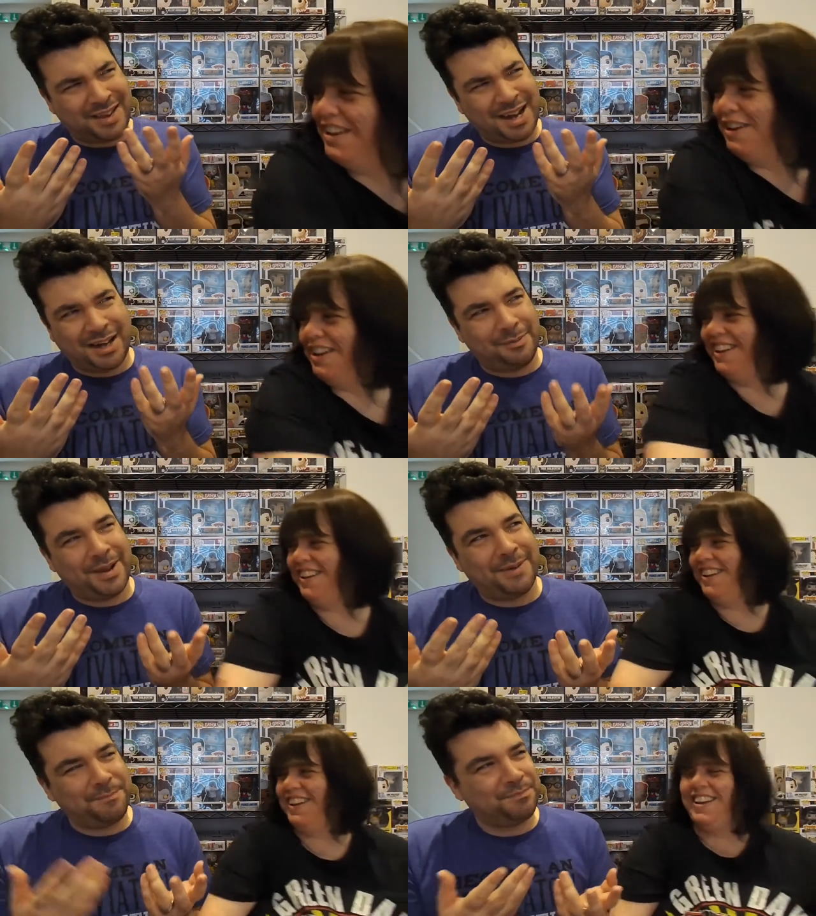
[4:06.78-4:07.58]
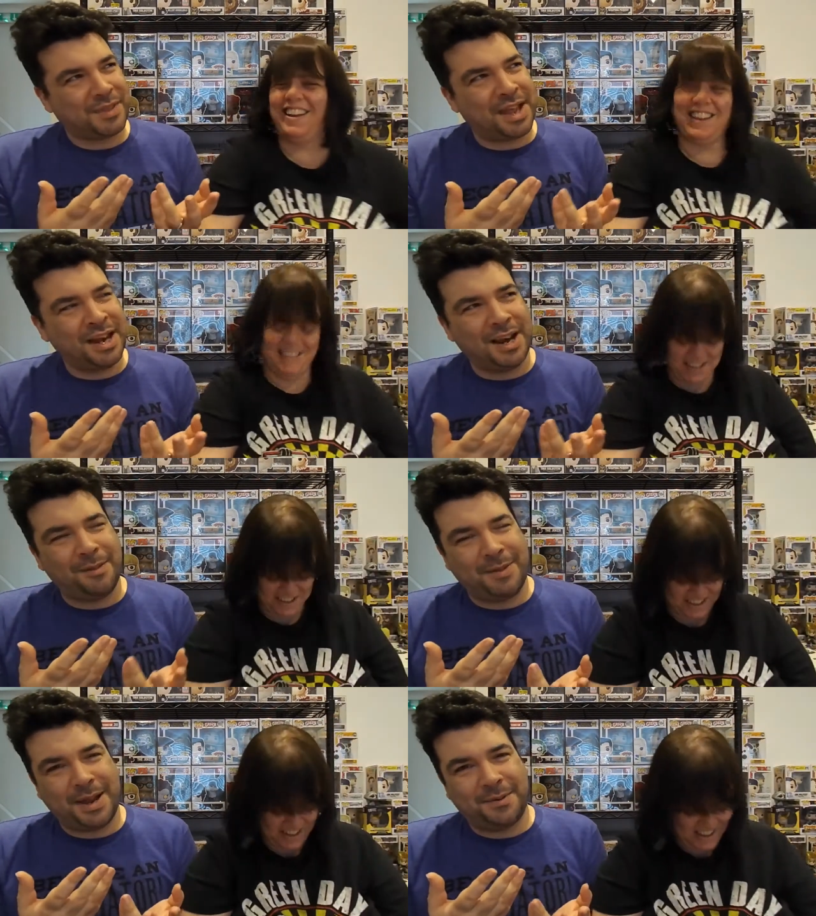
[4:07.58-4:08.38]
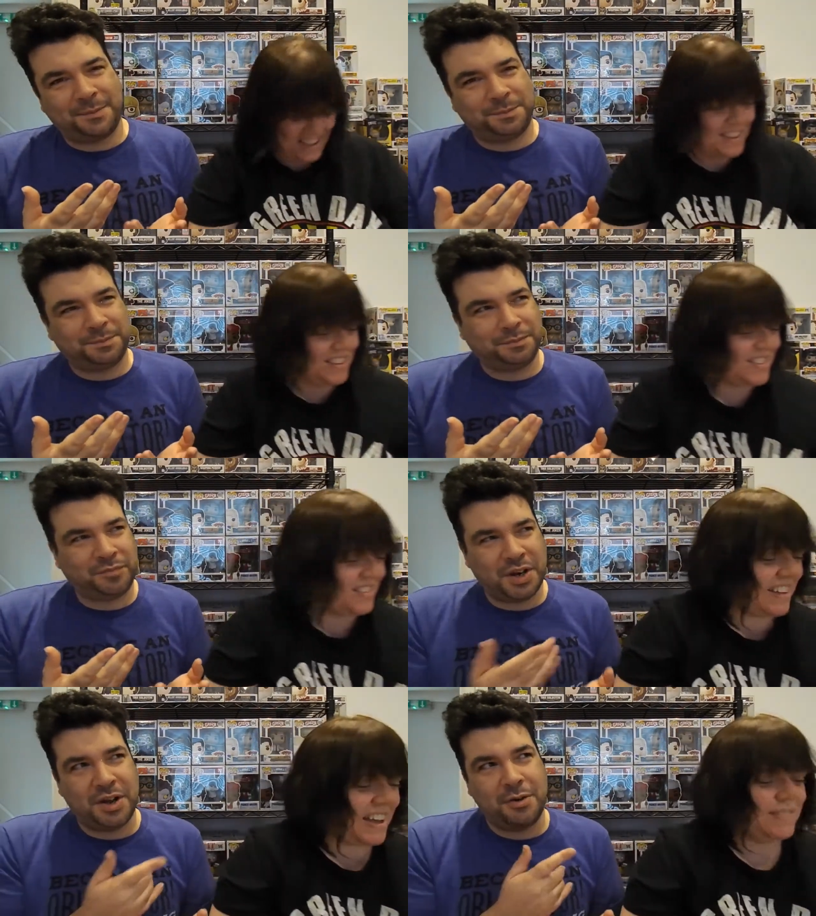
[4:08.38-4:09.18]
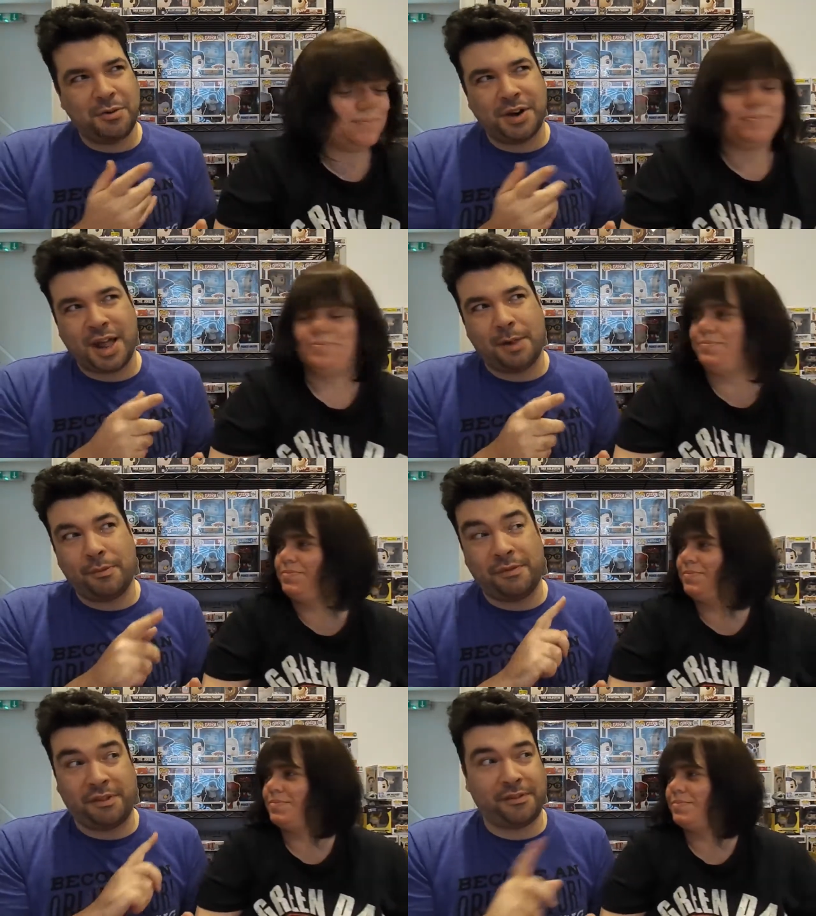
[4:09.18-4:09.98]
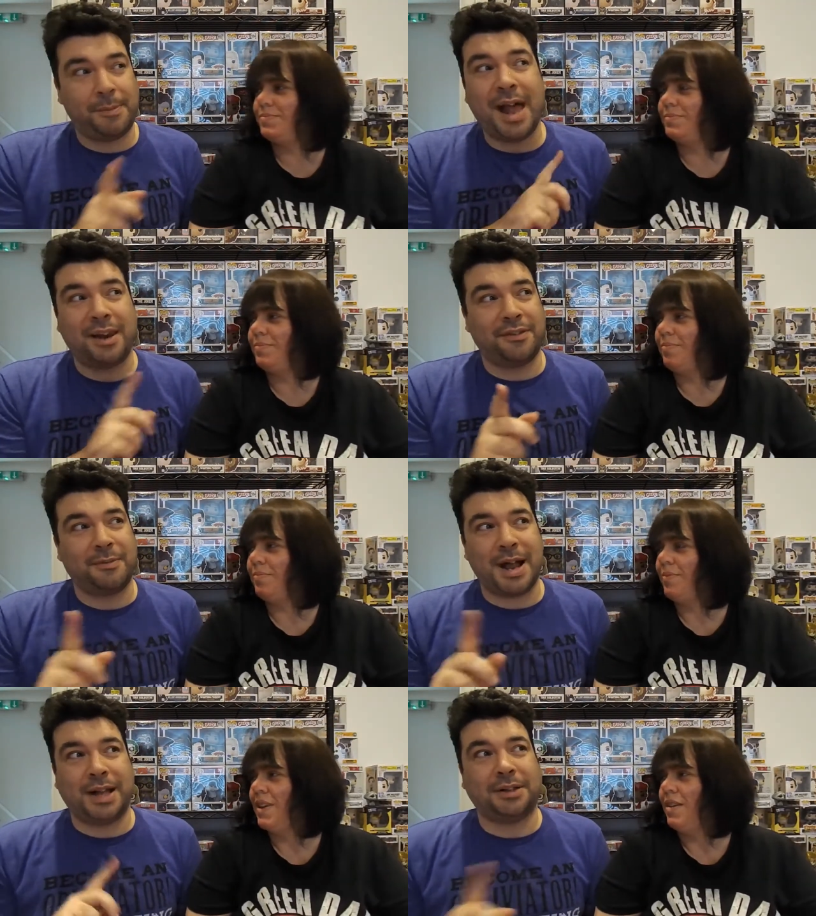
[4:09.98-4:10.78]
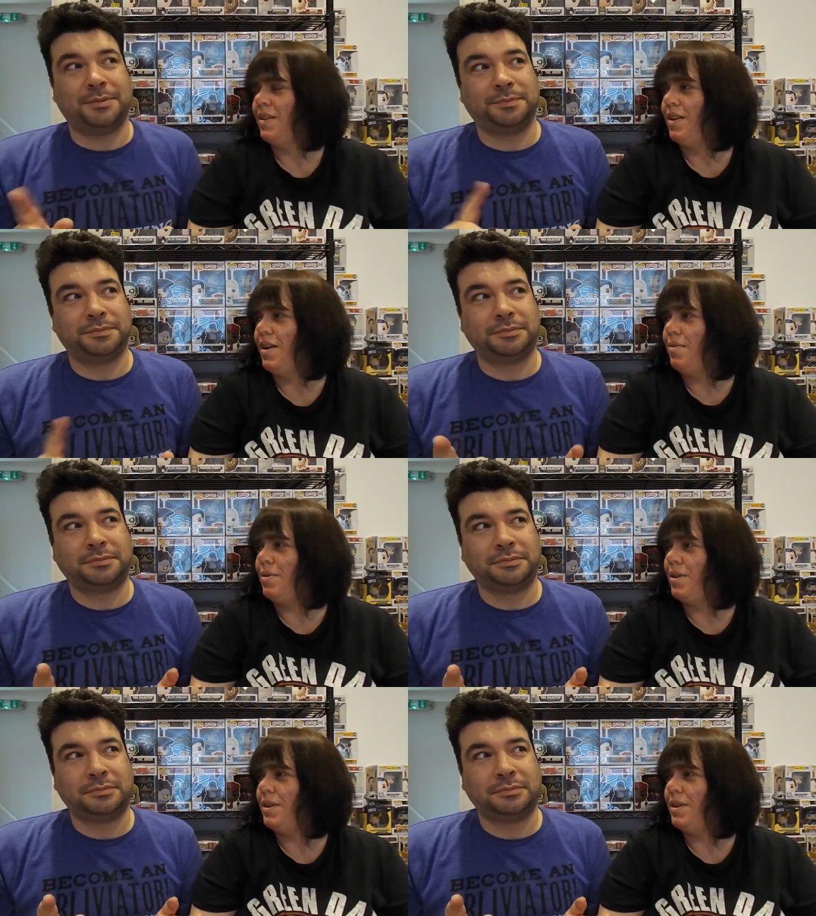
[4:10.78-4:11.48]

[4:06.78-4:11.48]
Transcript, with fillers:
Speaker 1: a little bit, a little bit. Do you know who can help with the smell as well? Who?